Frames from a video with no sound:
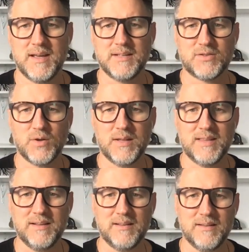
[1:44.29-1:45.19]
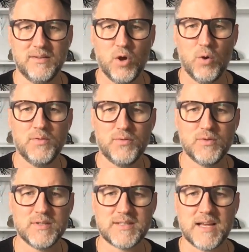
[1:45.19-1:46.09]
And so I think going through
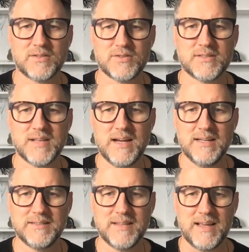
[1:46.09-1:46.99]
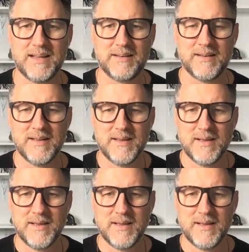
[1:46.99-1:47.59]
this exercise and